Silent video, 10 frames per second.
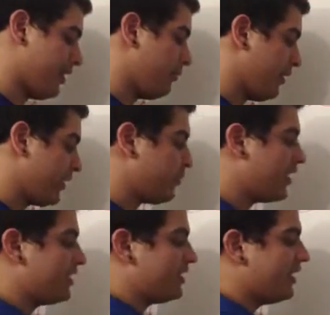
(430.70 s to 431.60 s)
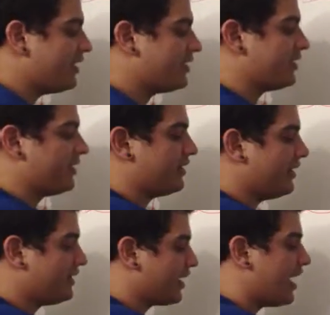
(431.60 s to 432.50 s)
Because what it sees is it
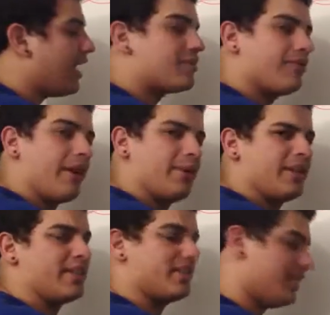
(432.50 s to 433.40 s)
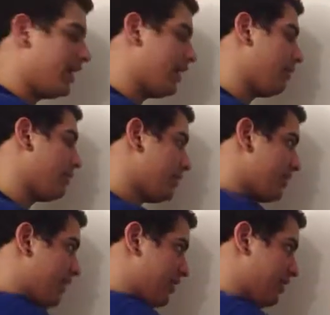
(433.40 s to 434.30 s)
sees the collagen fibers. It doesn't see anything, but it just
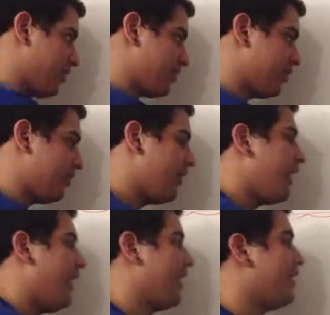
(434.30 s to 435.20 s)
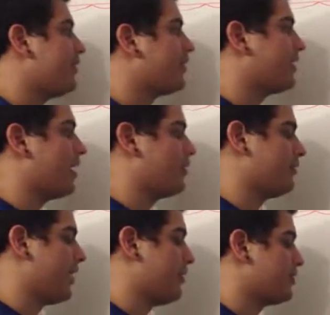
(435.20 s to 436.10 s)
actually wants to adhere to the collagen
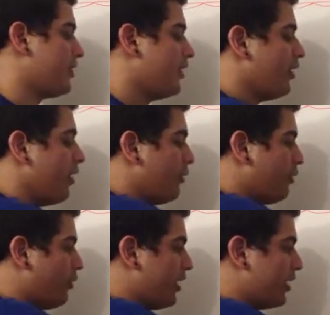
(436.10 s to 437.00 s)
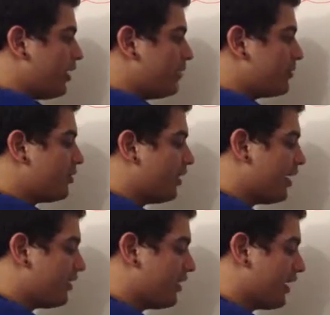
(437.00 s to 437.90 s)
fibers. But when it comes to
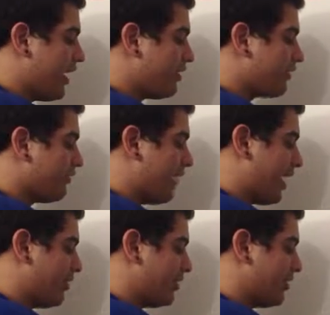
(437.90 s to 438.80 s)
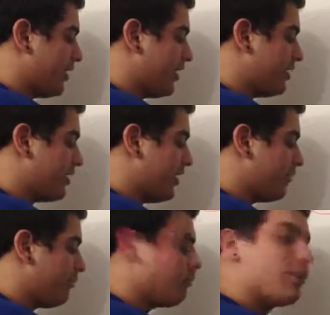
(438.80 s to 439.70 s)
adhere to the collagen fibers, there is a
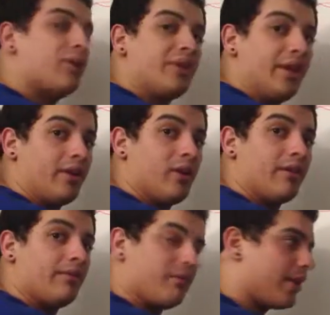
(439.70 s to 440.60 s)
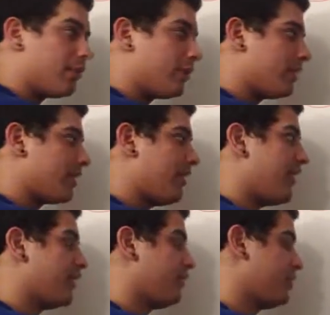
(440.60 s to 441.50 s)
protein called von Willebrand's
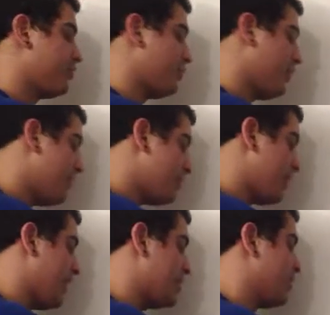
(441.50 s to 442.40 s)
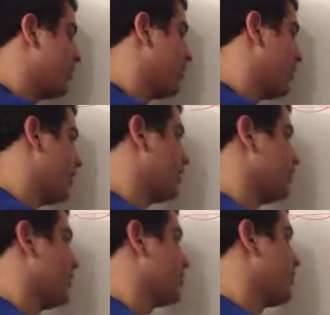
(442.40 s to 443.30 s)
factor, which is released by the injured endothelial cells.